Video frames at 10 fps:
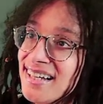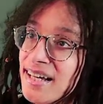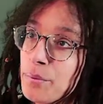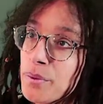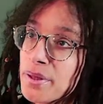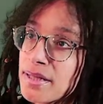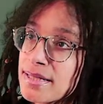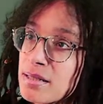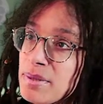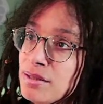And we want
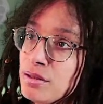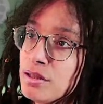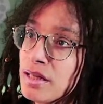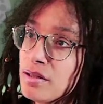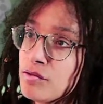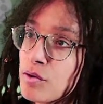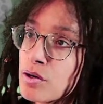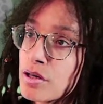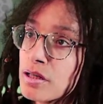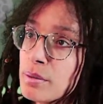this to be looking
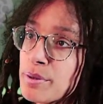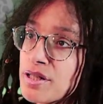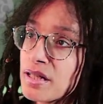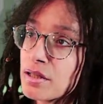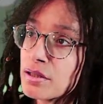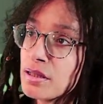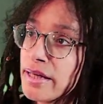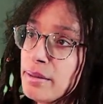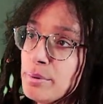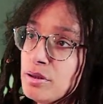for a particular
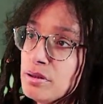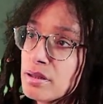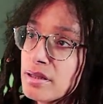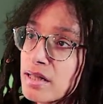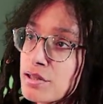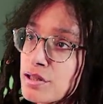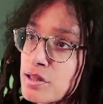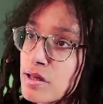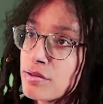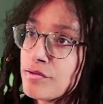label. There, it's just
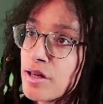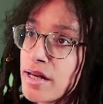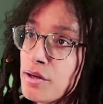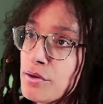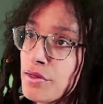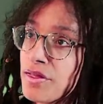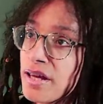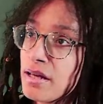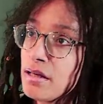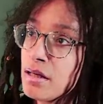looking for any old
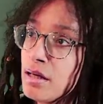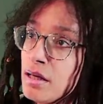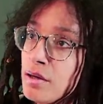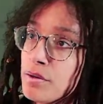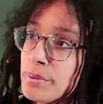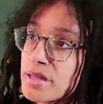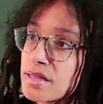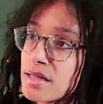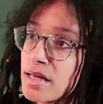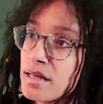thing. We want to
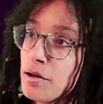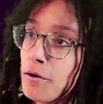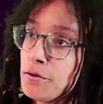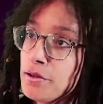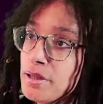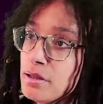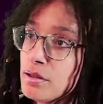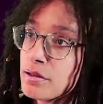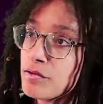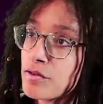say only
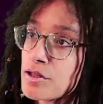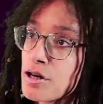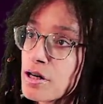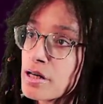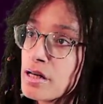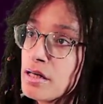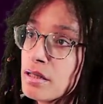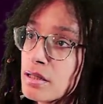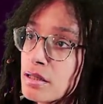look for target.